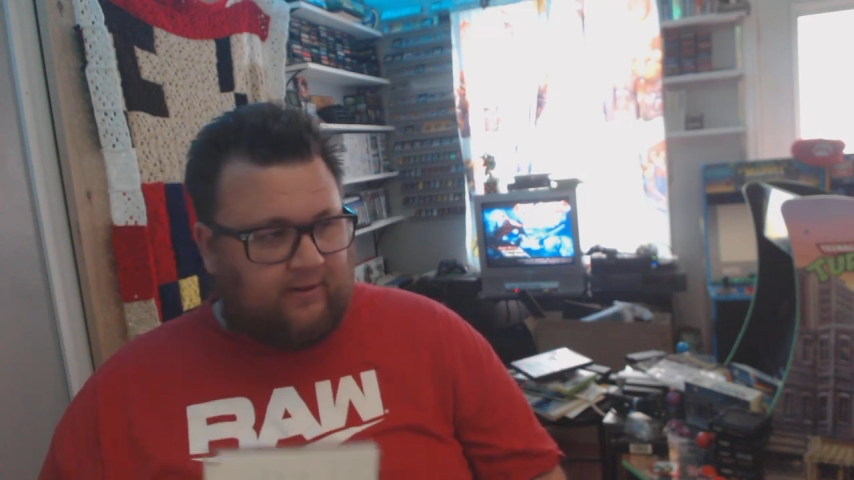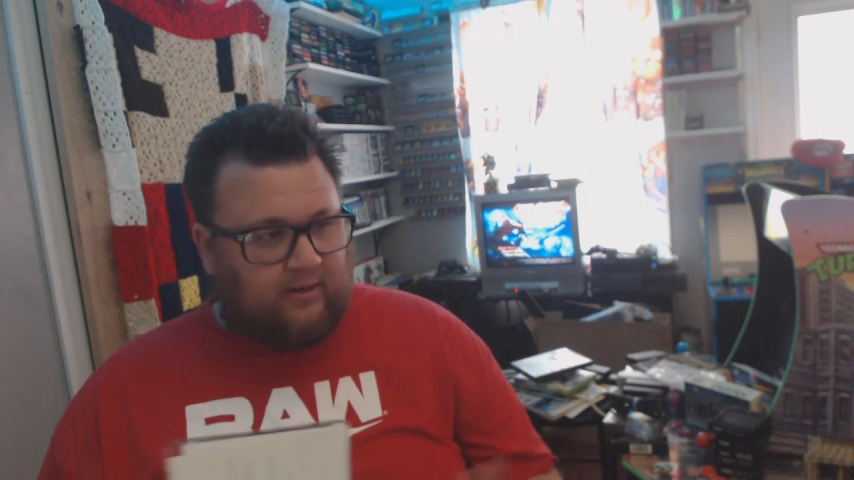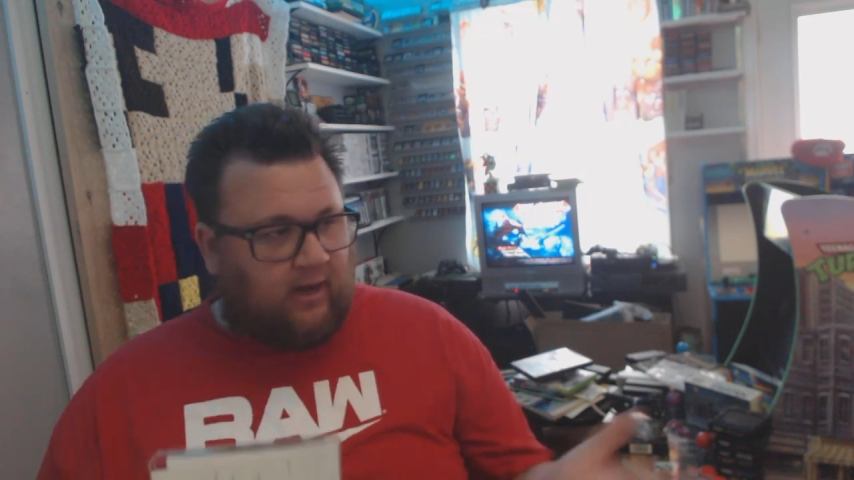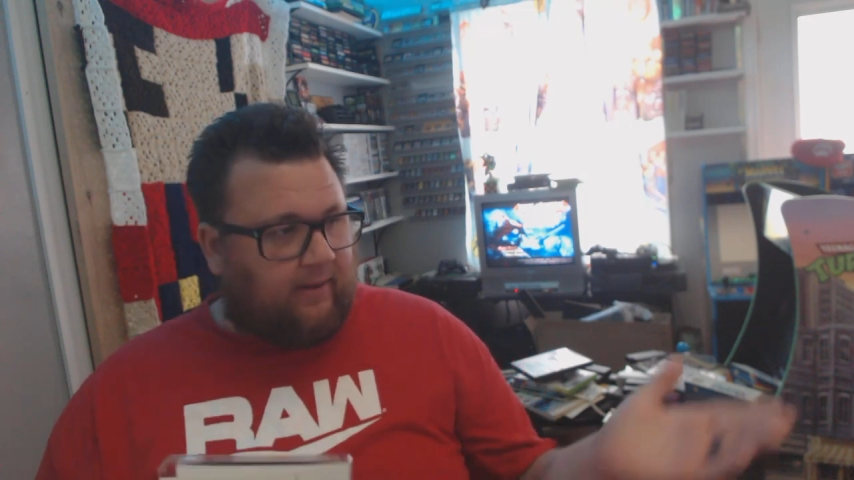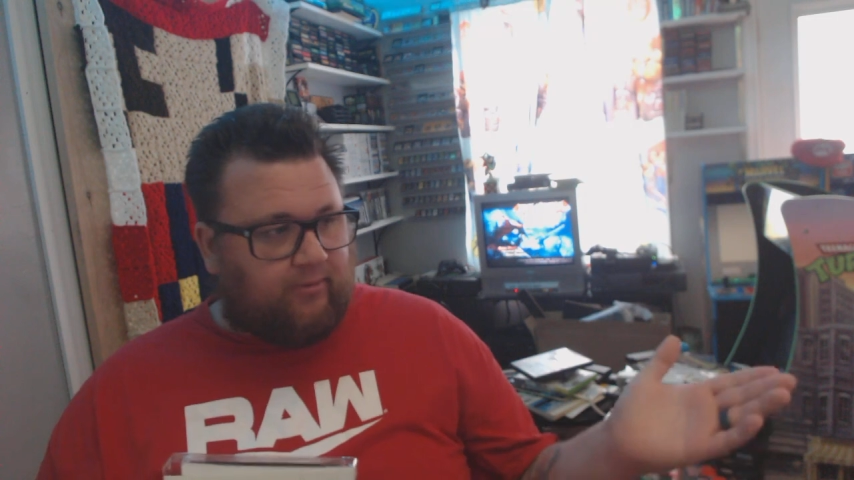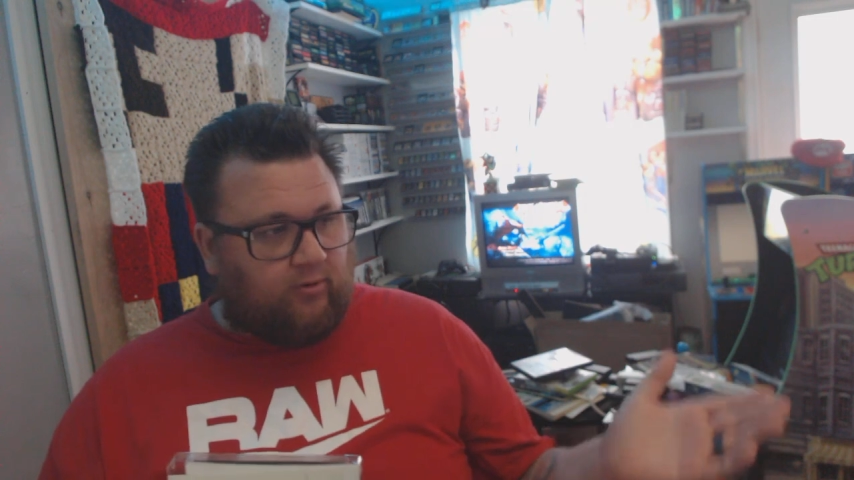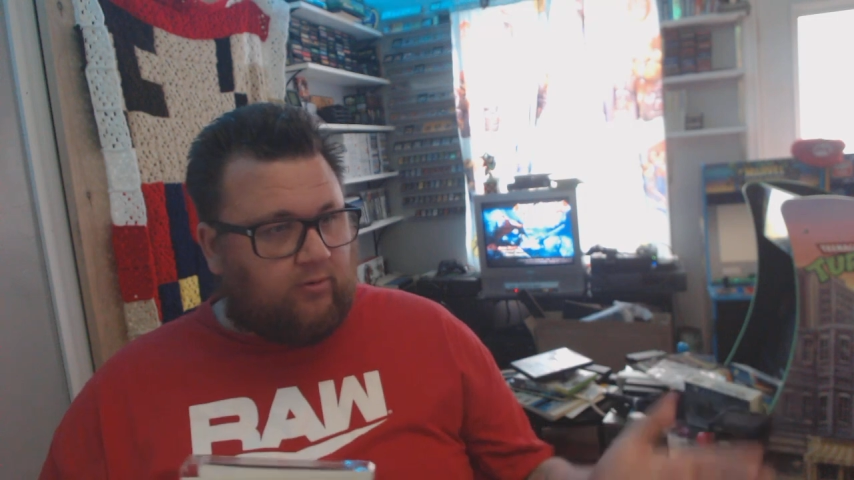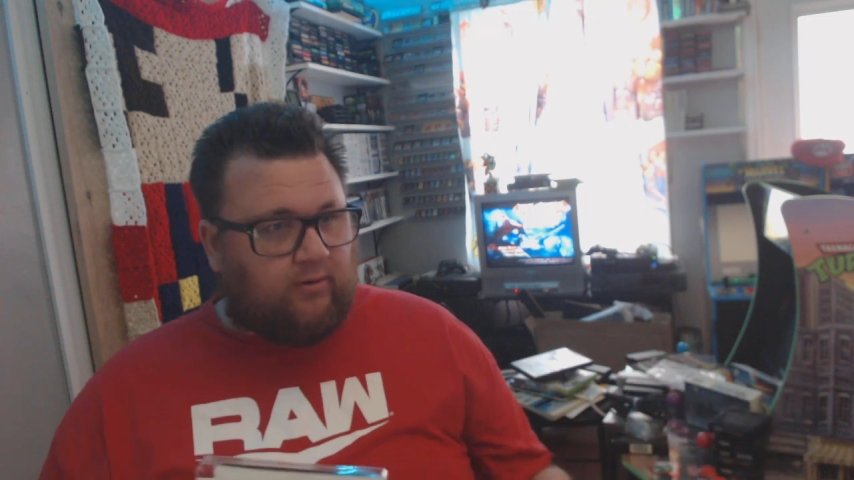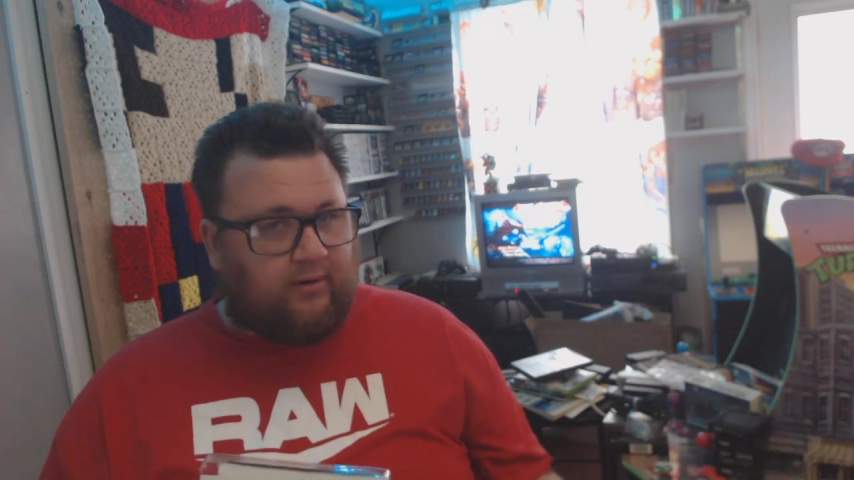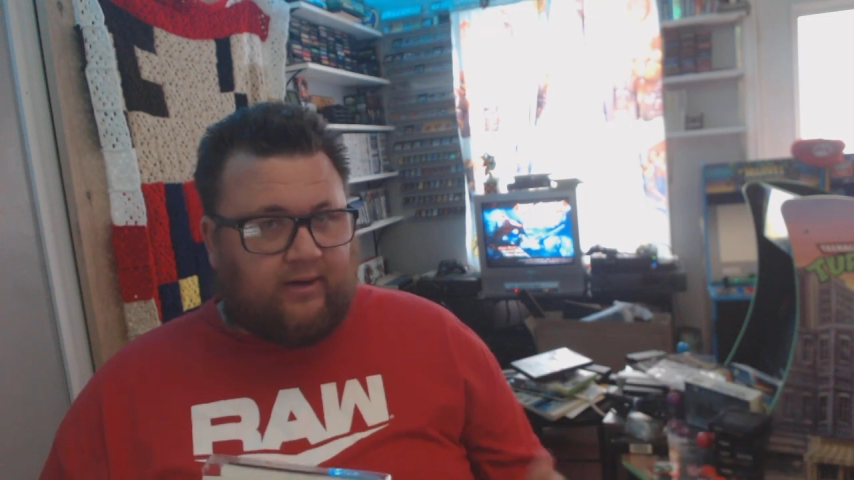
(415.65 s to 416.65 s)

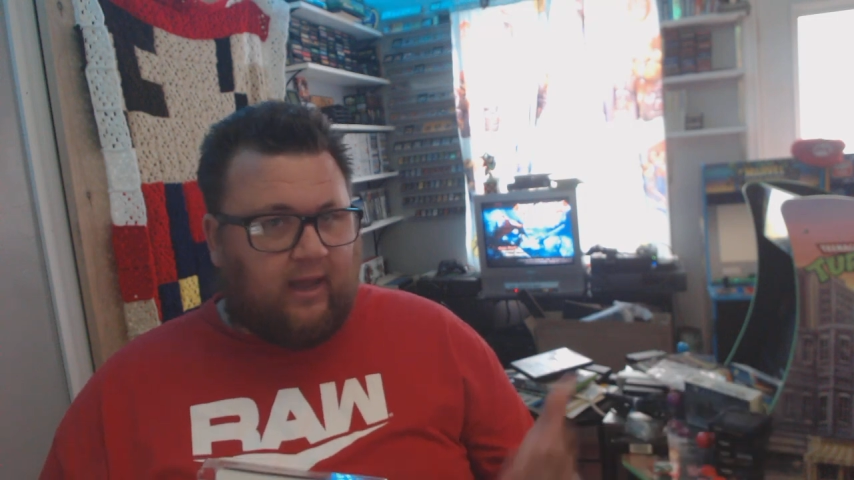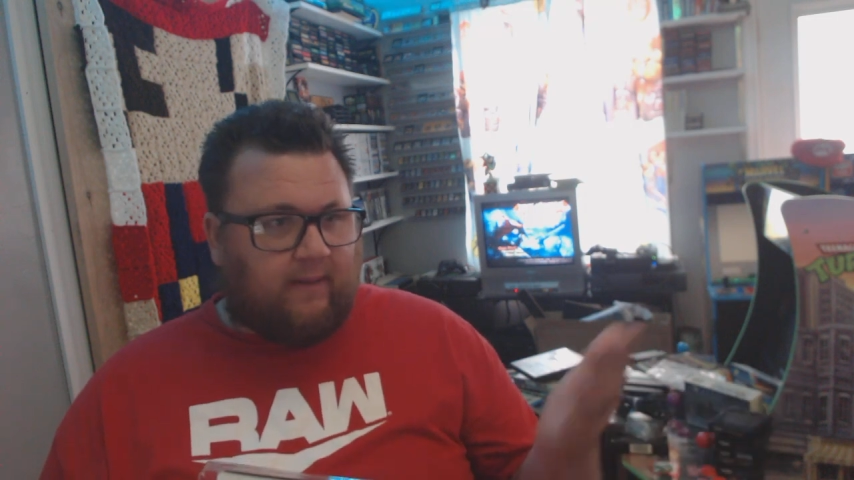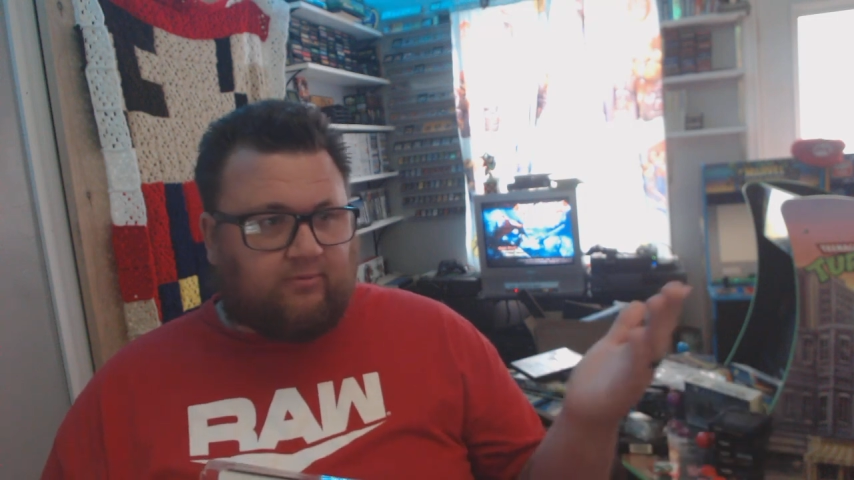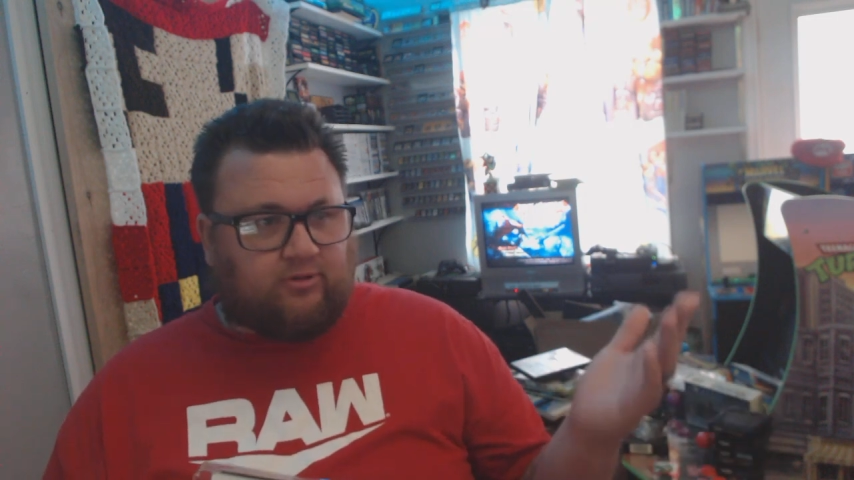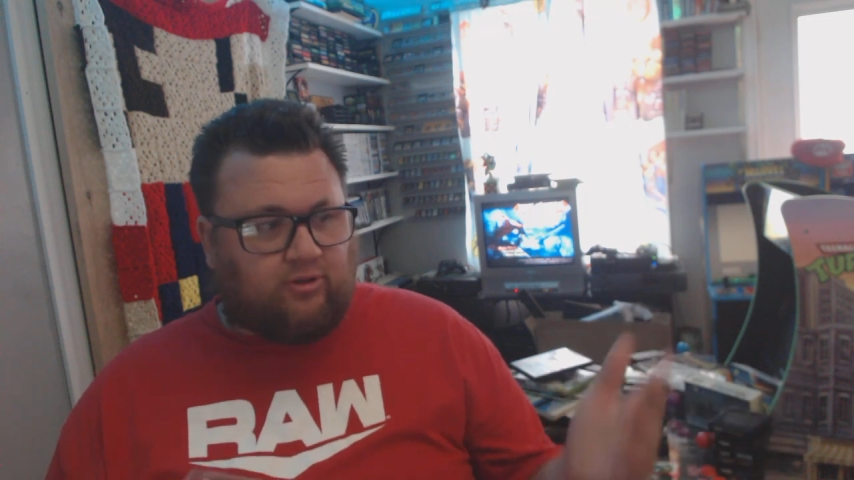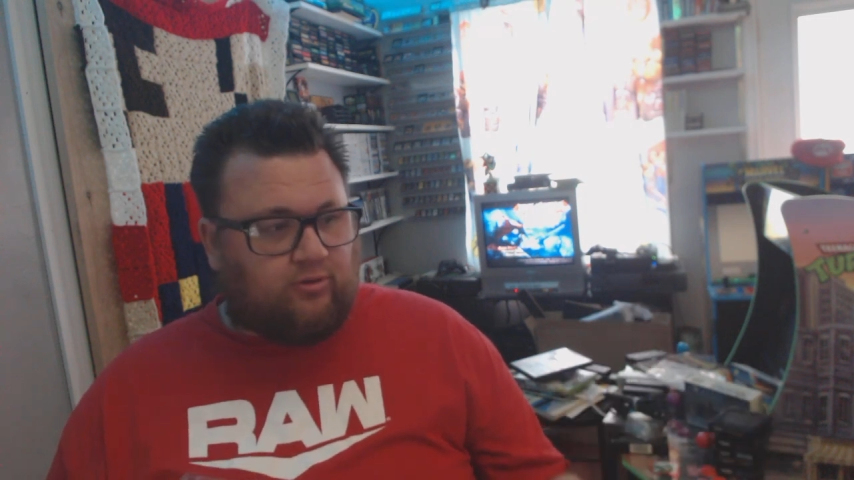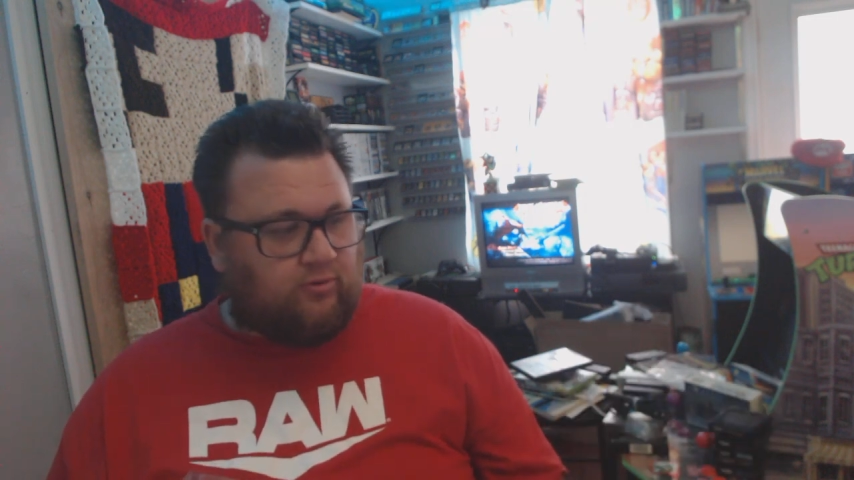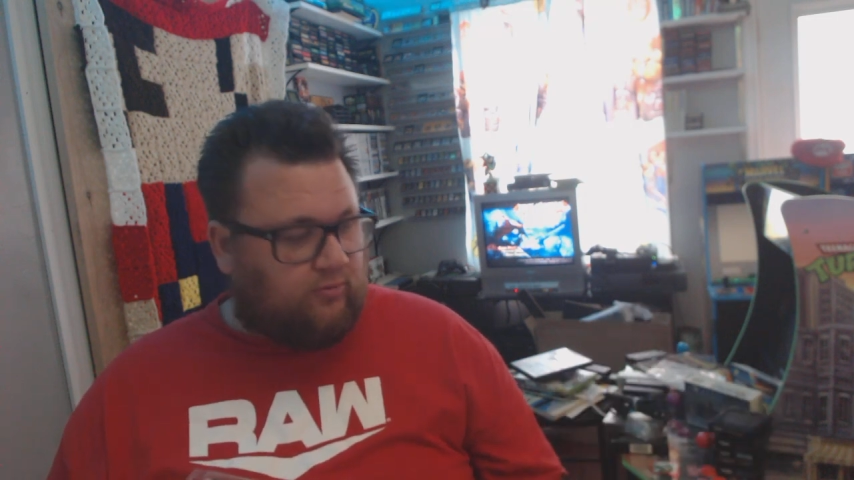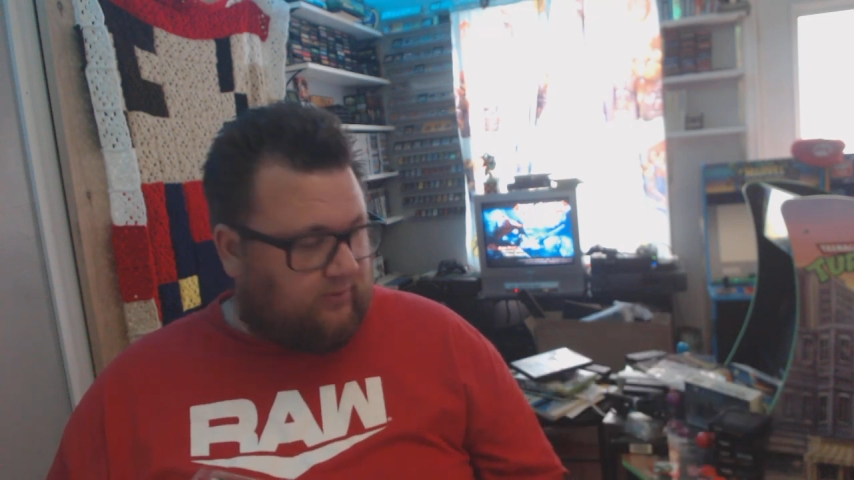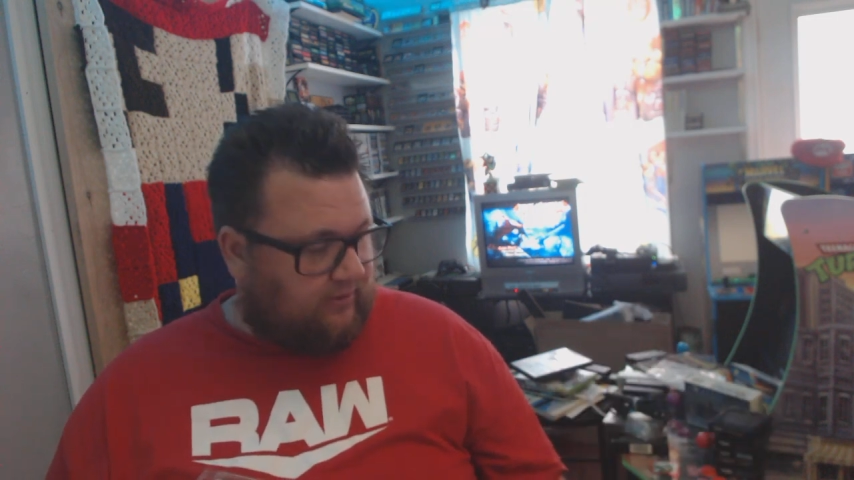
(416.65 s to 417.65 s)
Commodore and the Apple
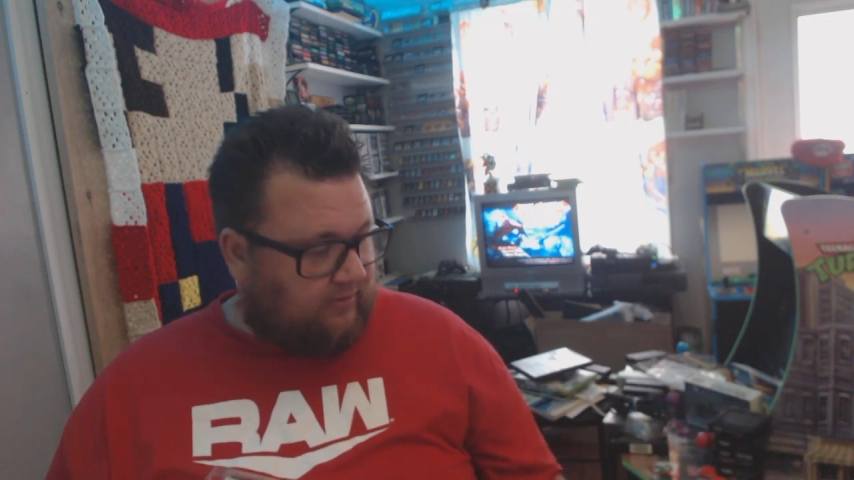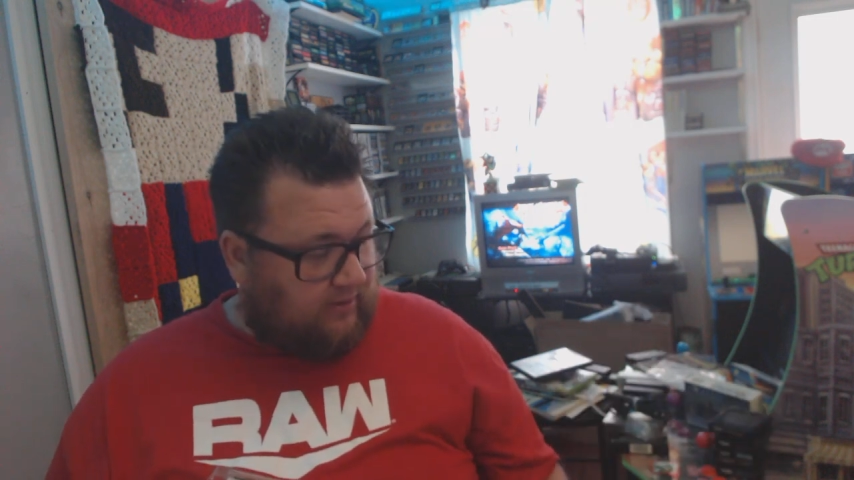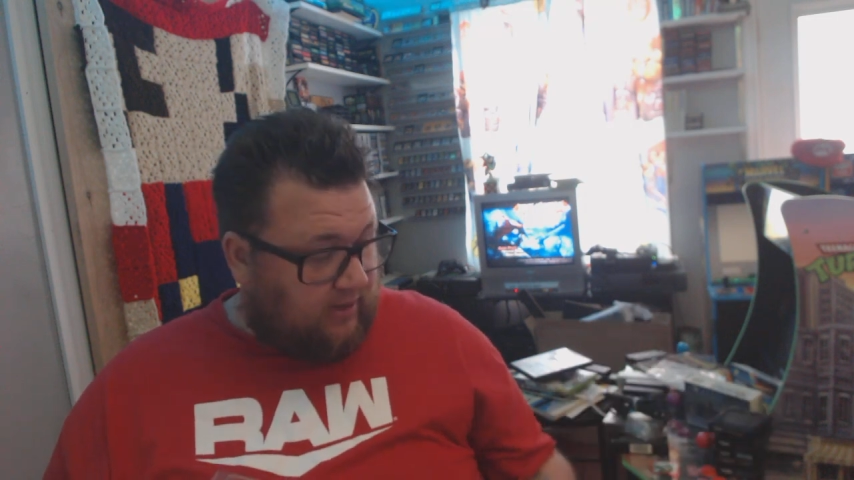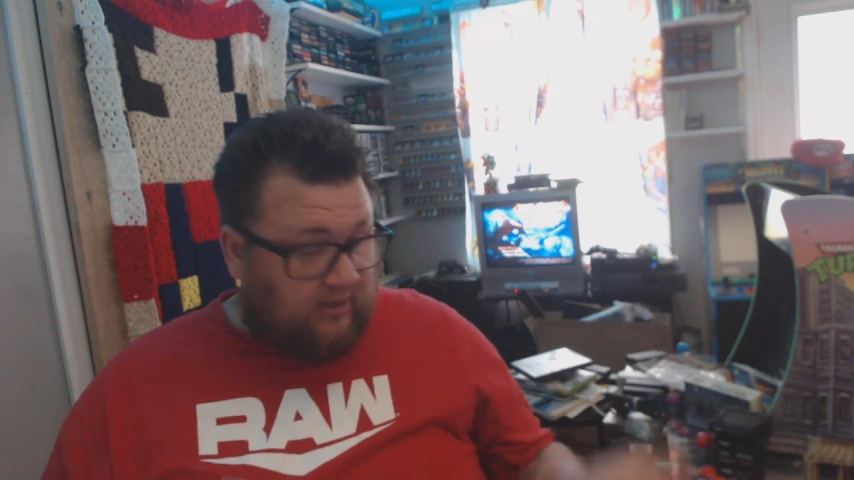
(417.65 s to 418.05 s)
II and